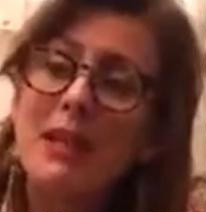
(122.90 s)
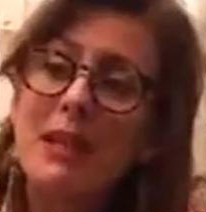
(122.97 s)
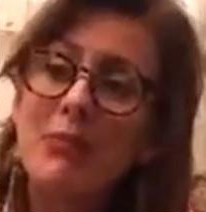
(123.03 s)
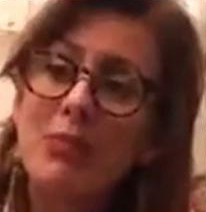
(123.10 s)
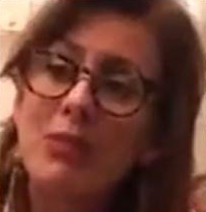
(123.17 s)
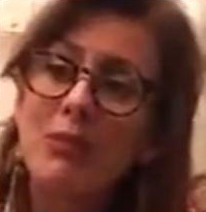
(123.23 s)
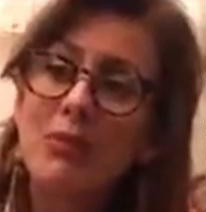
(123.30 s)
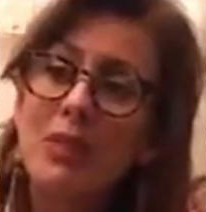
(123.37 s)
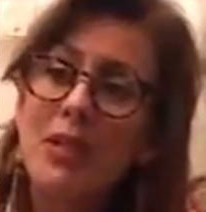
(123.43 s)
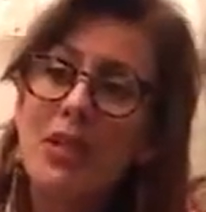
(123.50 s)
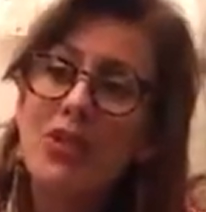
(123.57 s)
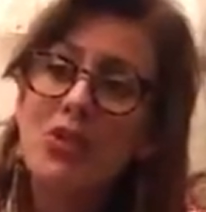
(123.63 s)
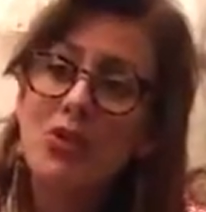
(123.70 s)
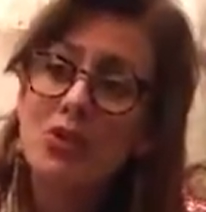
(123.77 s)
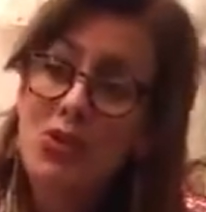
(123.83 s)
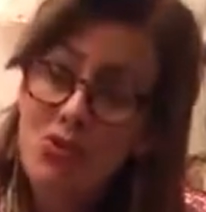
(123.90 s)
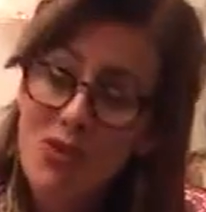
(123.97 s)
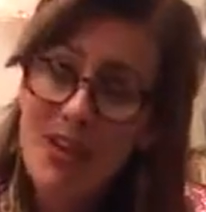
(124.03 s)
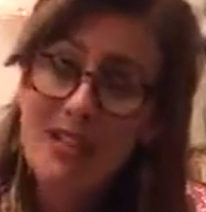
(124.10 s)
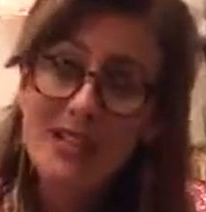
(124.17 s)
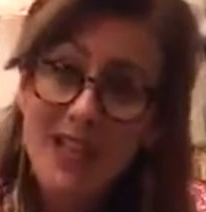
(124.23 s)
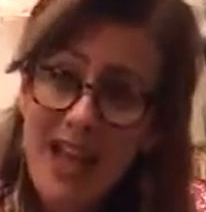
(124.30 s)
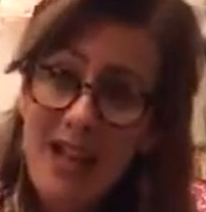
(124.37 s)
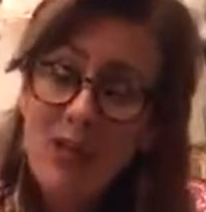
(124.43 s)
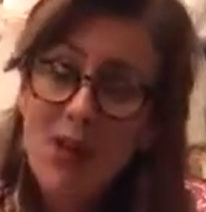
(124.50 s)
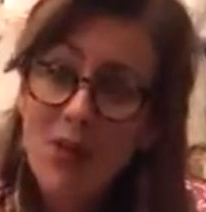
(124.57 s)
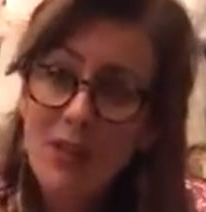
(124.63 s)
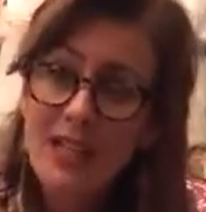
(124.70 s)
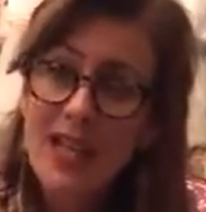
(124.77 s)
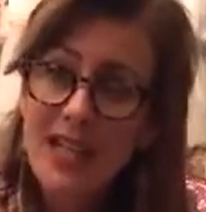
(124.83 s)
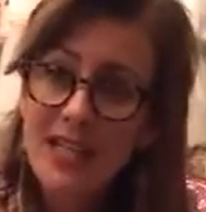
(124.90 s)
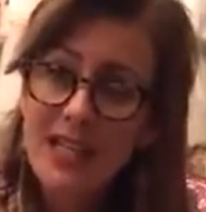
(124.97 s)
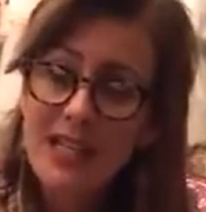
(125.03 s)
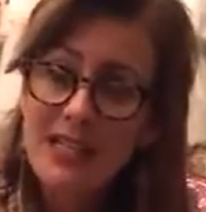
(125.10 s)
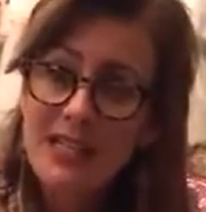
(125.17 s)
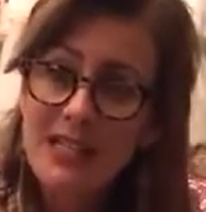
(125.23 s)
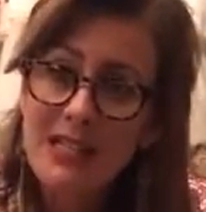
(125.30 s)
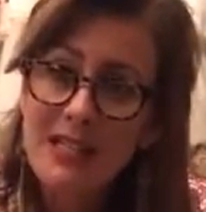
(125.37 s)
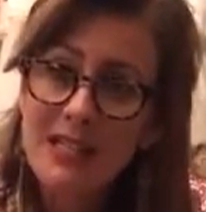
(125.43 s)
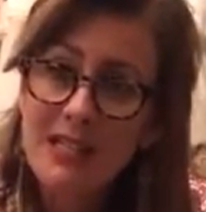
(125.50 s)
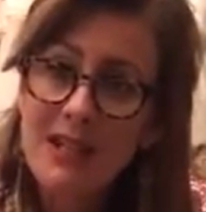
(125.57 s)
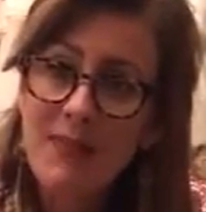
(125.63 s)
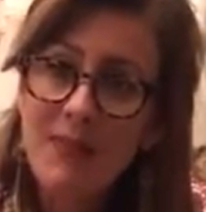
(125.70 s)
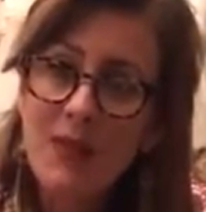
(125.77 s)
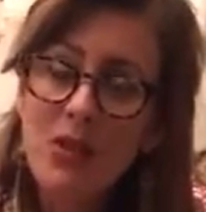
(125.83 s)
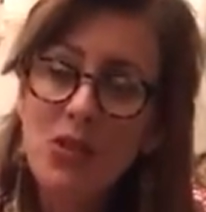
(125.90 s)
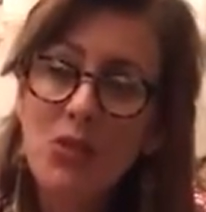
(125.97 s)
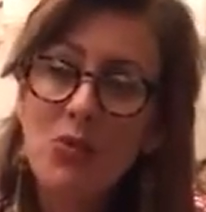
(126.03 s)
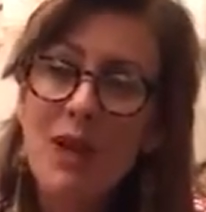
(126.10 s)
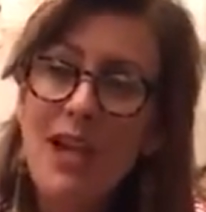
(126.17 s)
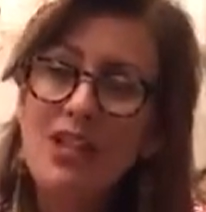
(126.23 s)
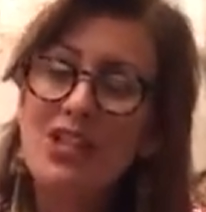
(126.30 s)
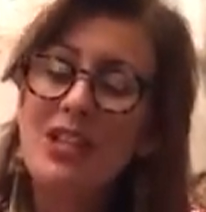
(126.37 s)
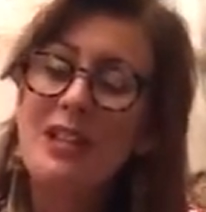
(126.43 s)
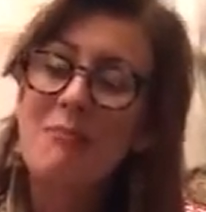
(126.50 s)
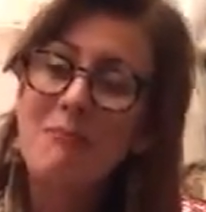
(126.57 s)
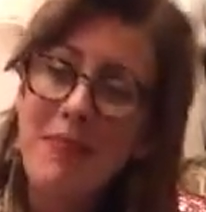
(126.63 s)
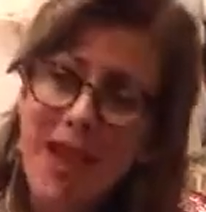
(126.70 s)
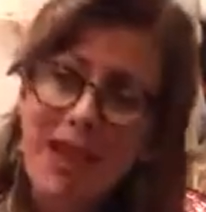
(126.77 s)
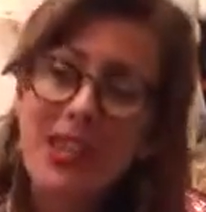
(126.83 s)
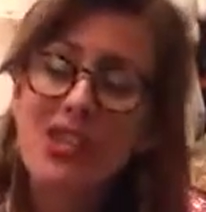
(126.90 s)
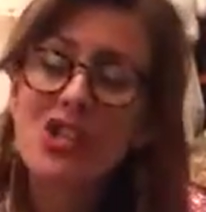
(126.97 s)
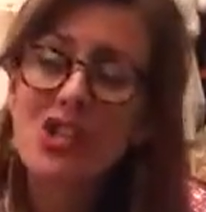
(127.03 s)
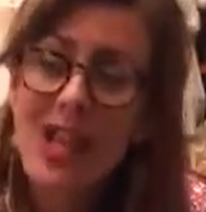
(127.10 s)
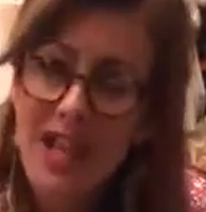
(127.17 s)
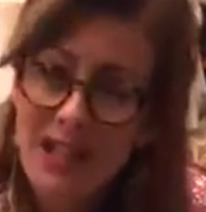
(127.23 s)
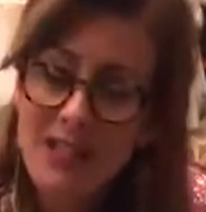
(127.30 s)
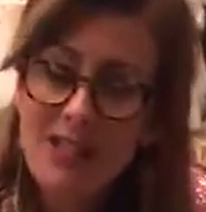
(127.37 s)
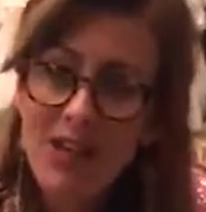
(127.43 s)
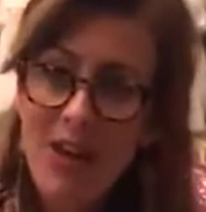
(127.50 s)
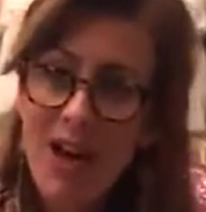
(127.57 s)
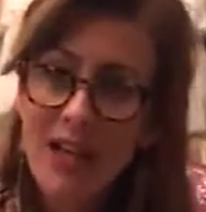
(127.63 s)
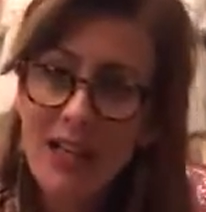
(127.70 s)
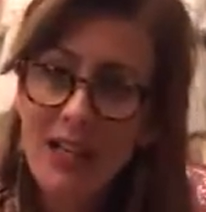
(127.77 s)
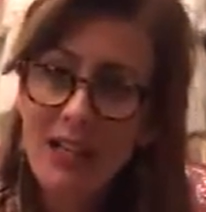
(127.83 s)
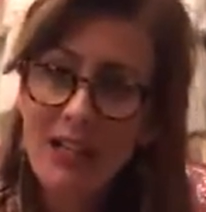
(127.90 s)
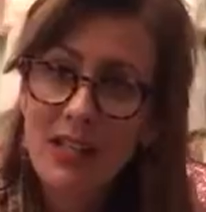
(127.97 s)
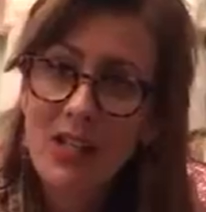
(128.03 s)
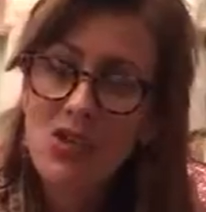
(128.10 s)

people use drugs and alcohol in adolescence to actually manage anxiety.